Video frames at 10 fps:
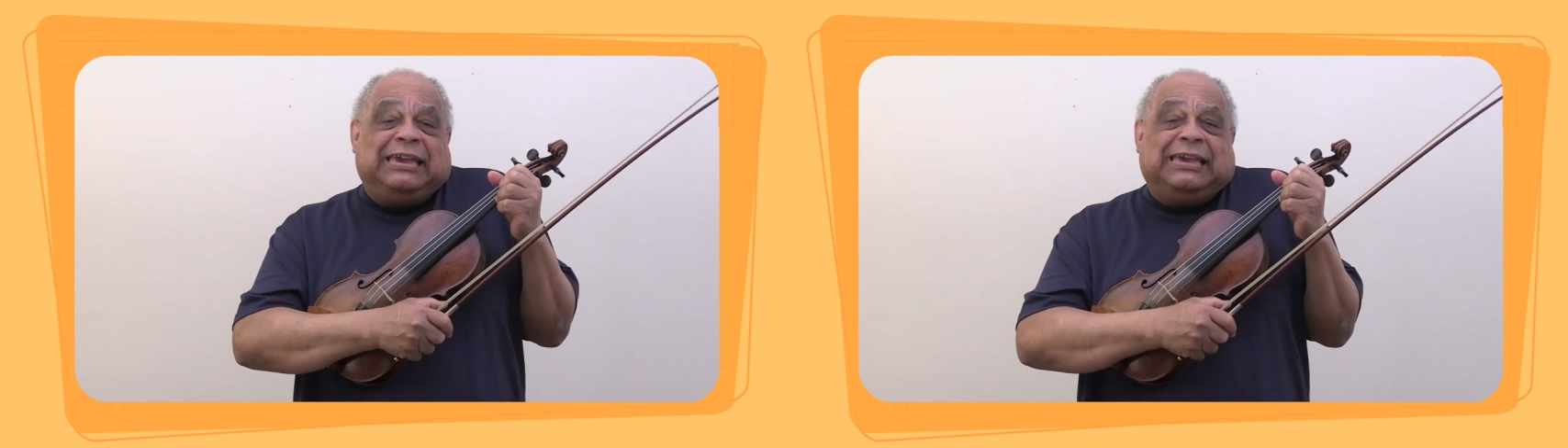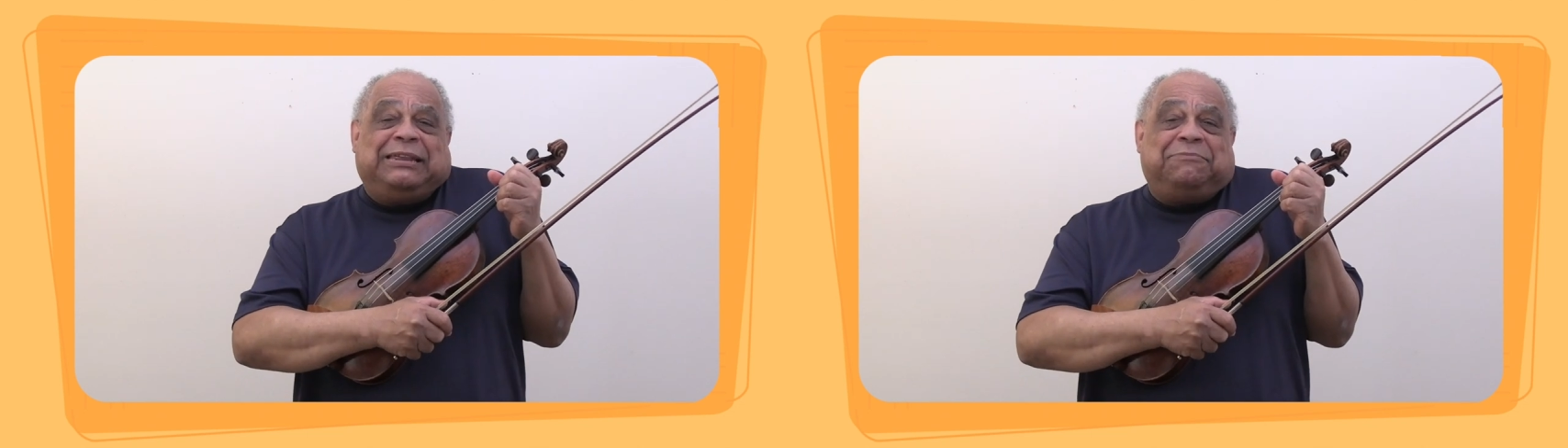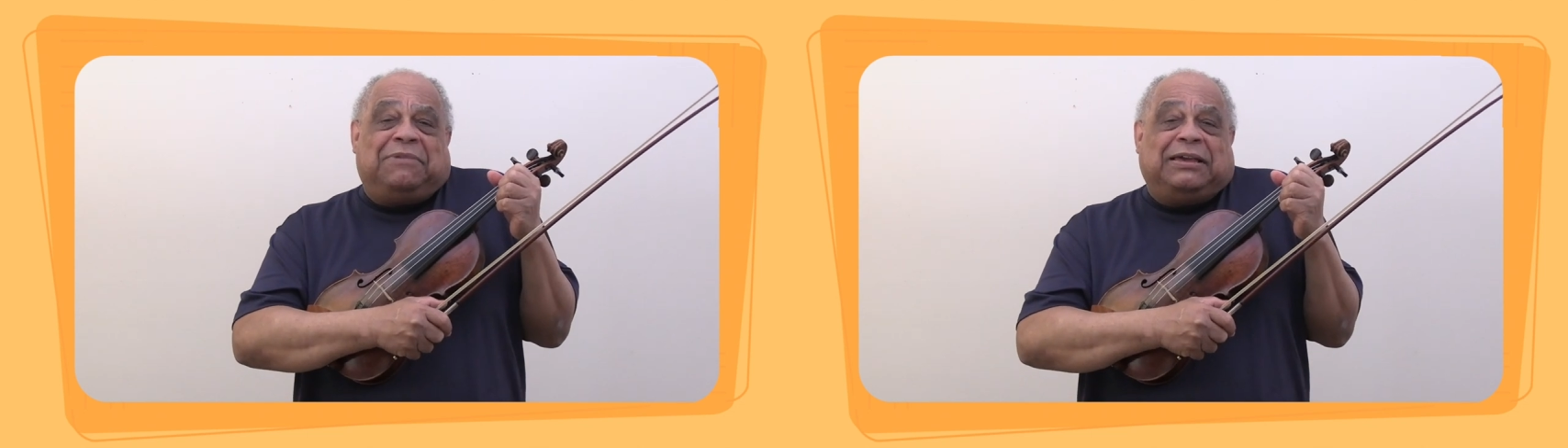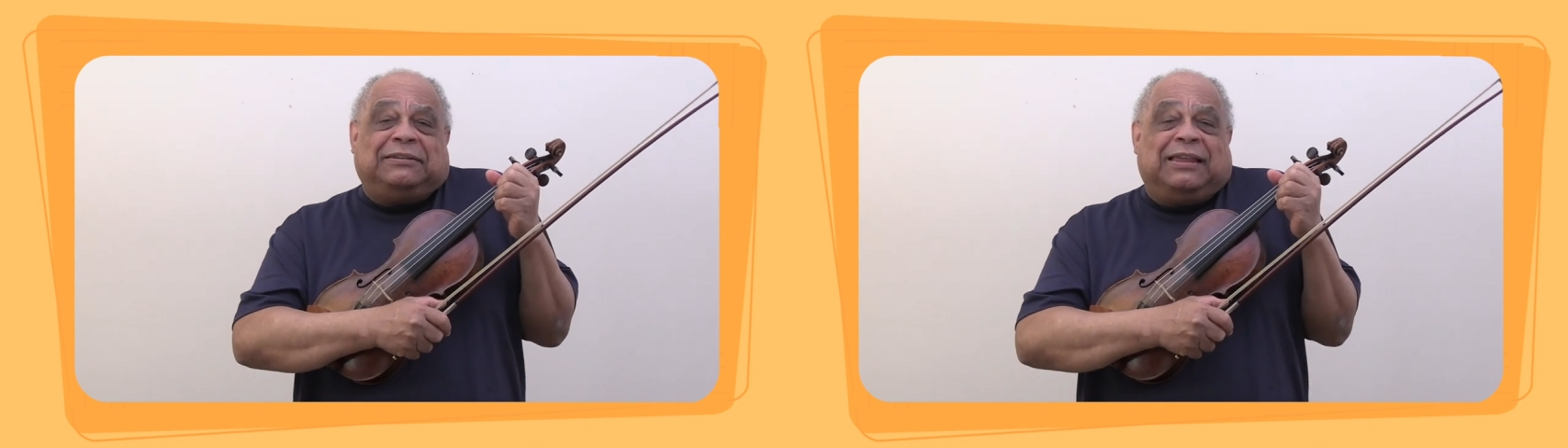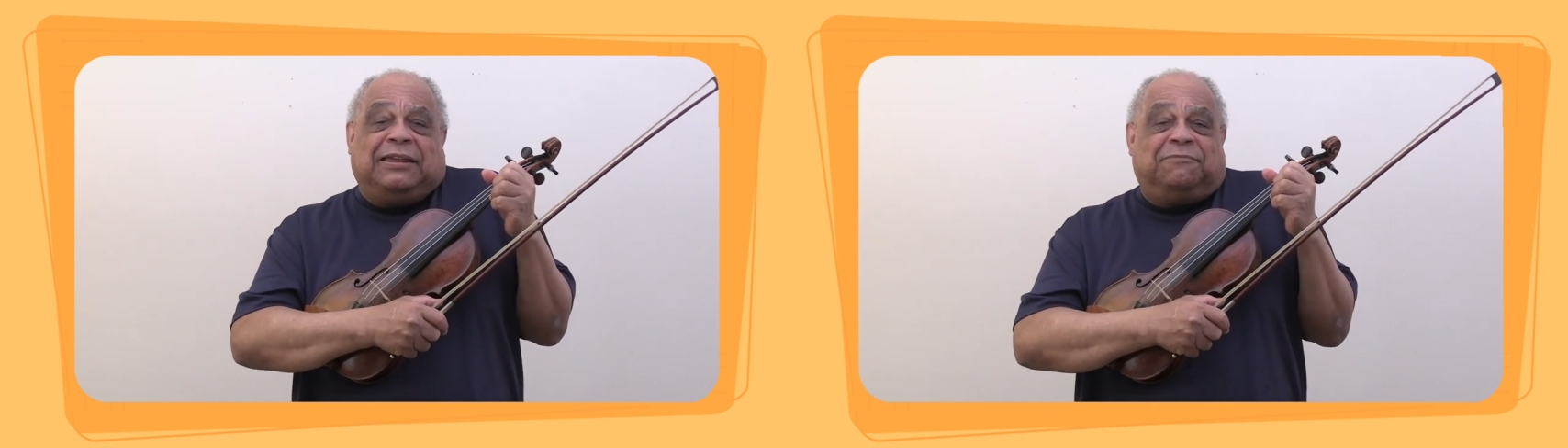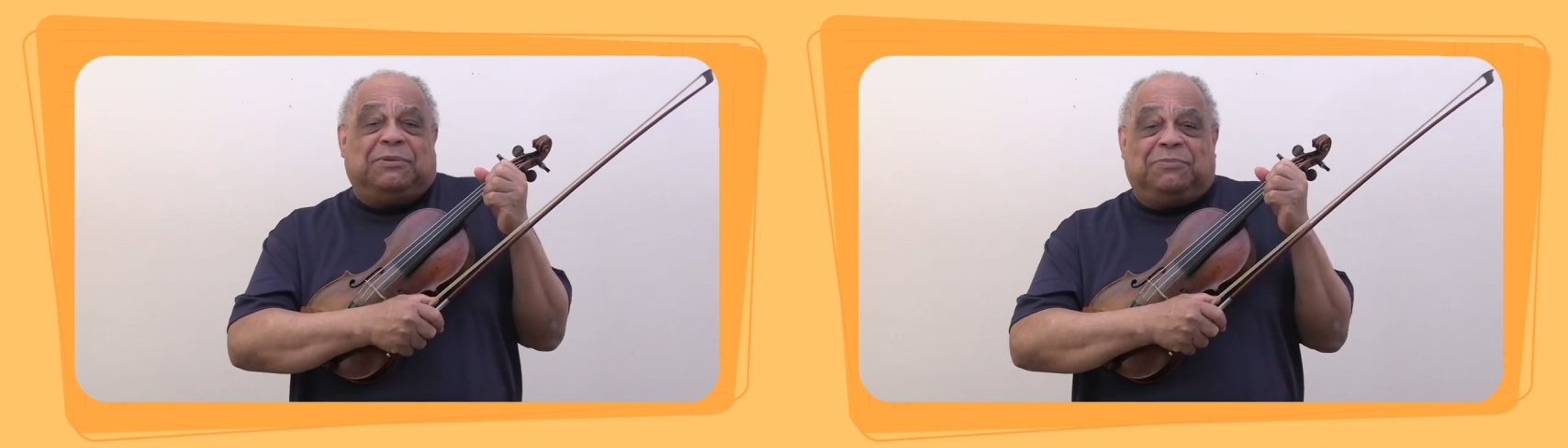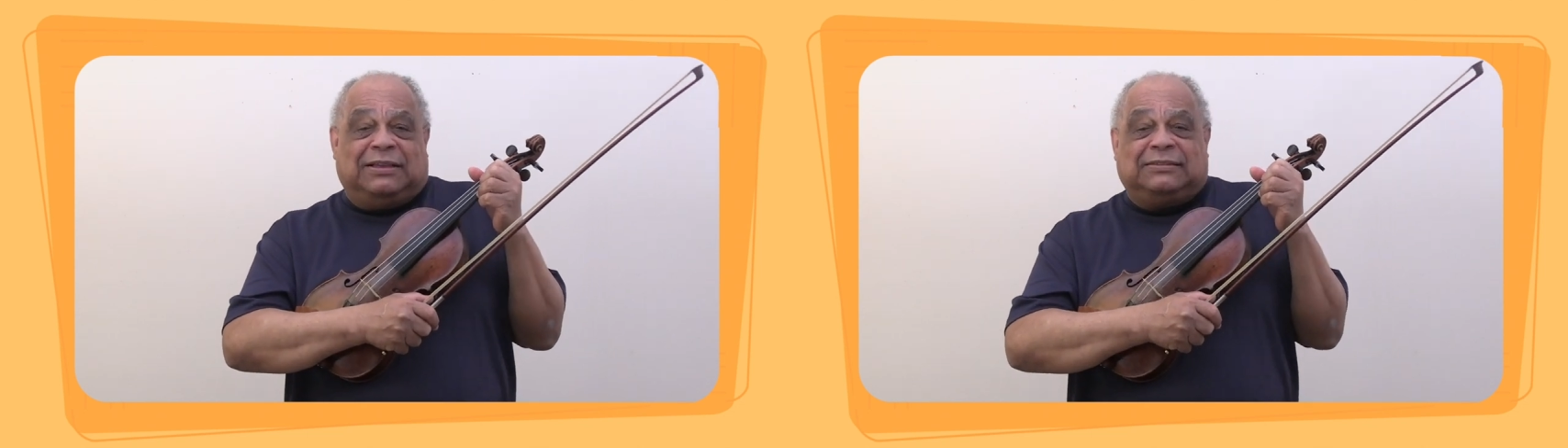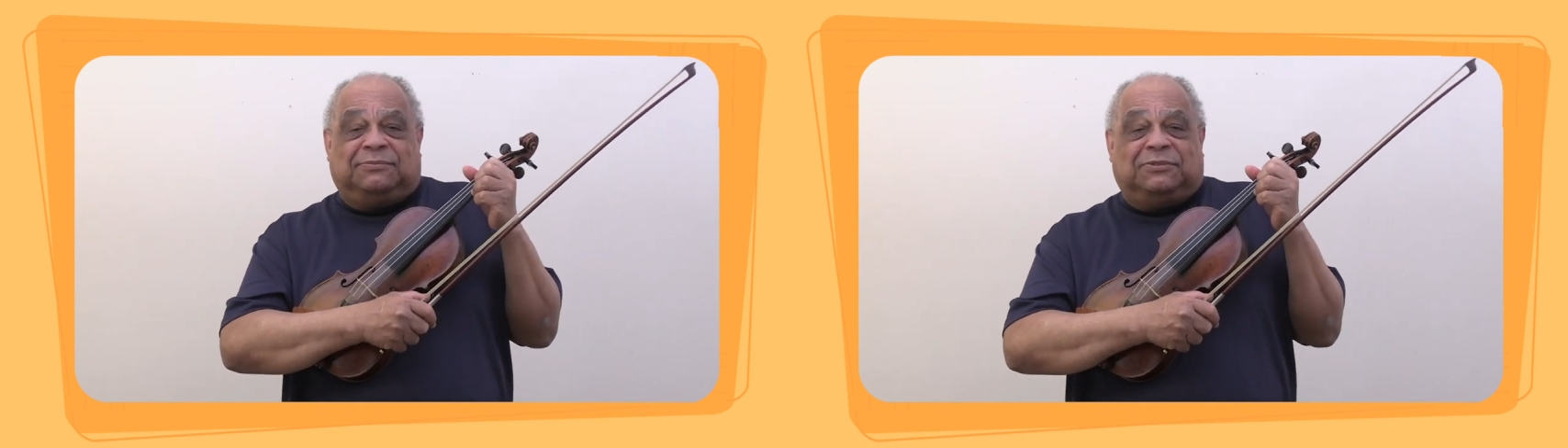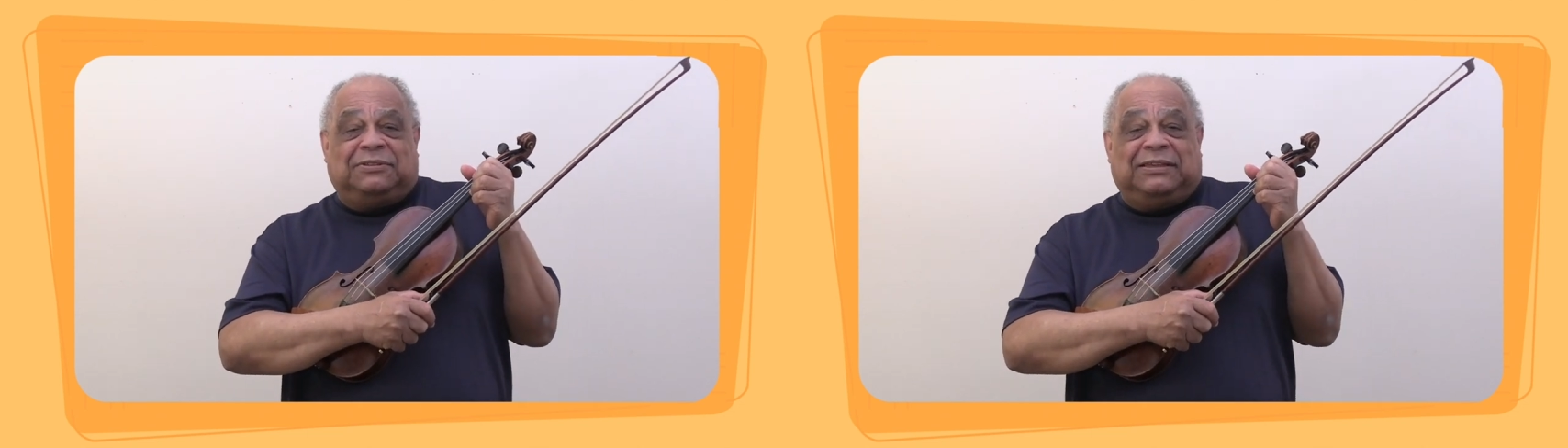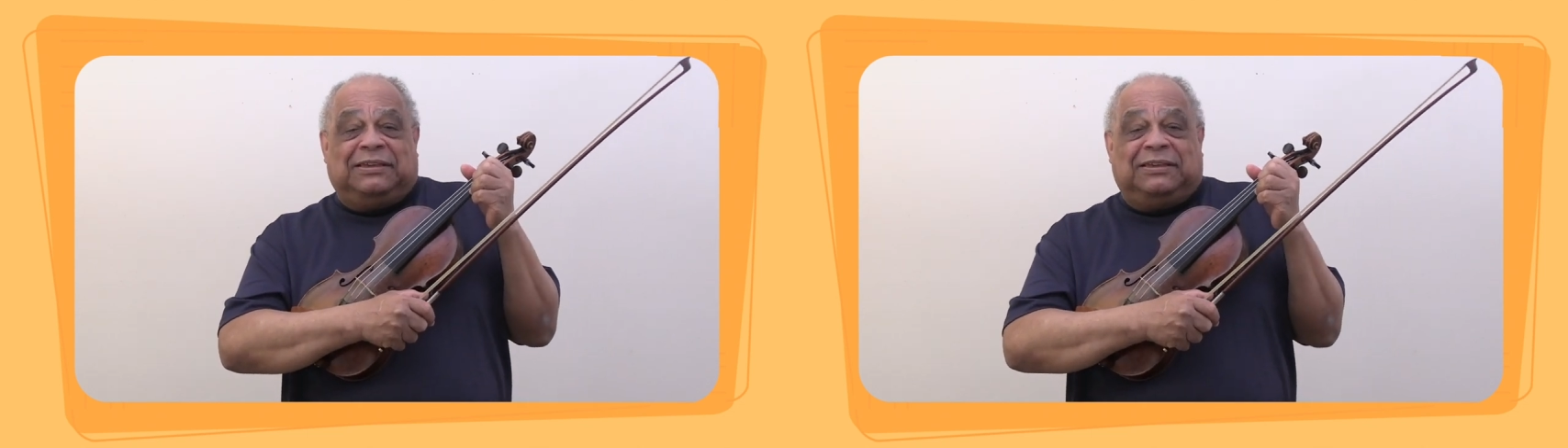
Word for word: it might not have been possible.